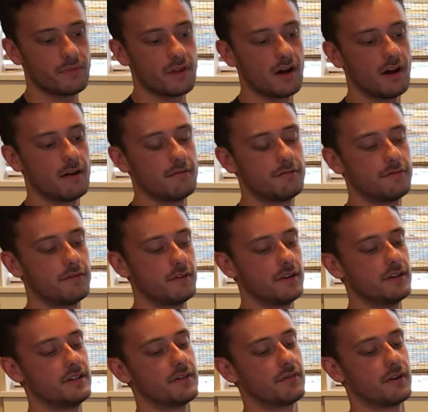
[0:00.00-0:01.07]
of
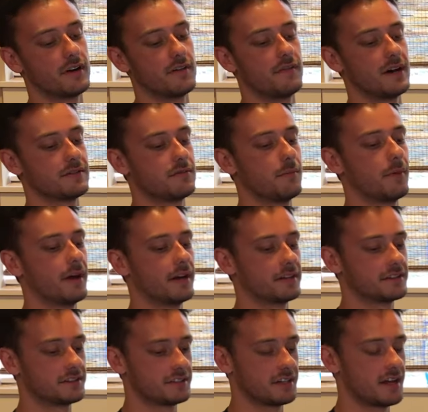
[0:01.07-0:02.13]
different investment
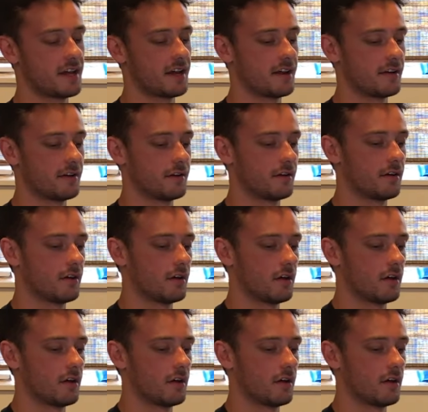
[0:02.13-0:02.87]
banks and